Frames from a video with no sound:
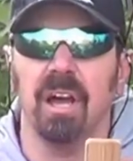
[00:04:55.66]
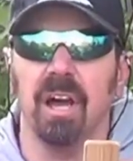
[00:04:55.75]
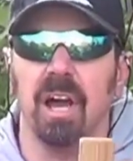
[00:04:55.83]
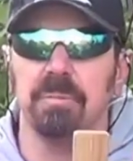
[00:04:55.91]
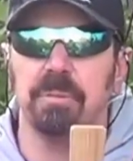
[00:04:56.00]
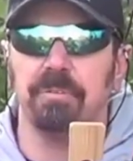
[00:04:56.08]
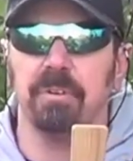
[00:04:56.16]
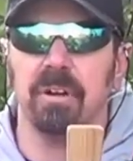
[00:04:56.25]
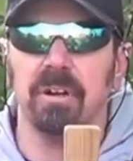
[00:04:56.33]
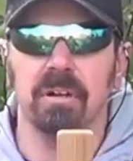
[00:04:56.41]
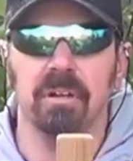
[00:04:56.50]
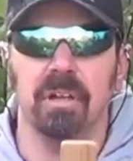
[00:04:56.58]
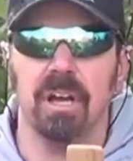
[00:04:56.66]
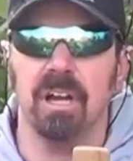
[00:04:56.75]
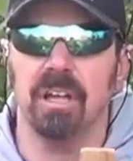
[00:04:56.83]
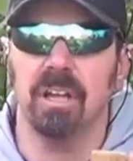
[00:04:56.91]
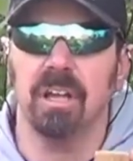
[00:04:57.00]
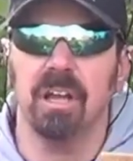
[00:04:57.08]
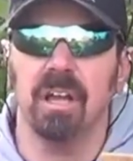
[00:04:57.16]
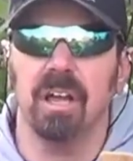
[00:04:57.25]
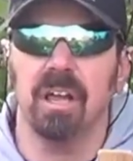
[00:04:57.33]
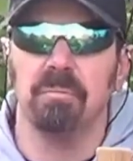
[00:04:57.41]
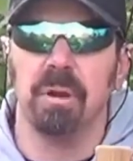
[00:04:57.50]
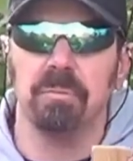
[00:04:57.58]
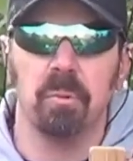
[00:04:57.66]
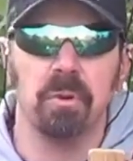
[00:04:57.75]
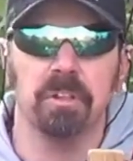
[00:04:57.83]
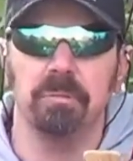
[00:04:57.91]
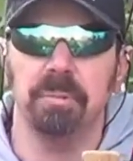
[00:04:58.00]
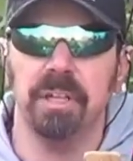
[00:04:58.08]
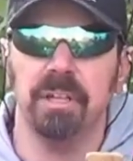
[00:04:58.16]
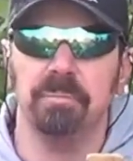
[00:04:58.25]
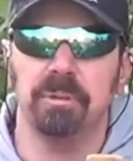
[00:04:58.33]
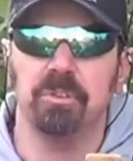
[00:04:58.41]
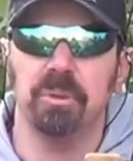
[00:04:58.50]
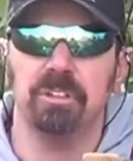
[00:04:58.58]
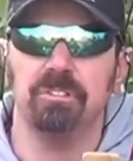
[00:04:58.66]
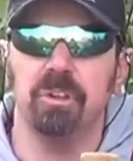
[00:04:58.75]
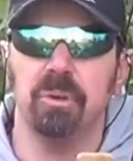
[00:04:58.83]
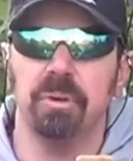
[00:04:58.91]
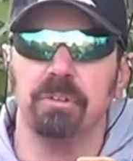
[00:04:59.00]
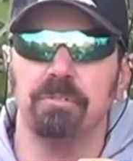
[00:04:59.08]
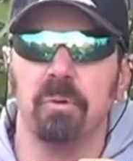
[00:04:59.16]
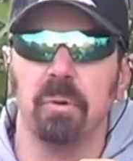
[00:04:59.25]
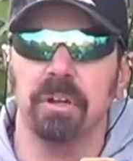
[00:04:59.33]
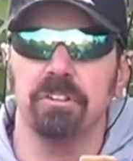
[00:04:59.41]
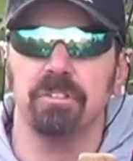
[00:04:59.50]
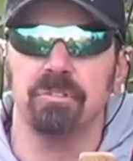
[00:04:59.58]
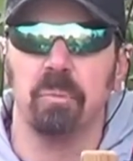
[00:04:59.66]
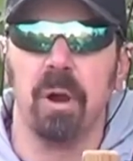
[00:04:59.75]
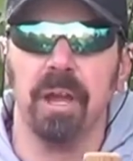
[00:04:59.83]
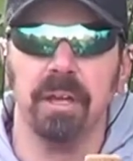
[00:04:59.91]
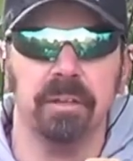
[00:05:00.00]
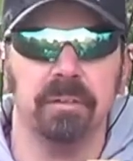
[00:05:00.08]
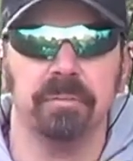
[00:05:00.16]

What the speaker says: I prefer my board to be between 2 and 4 inches wide.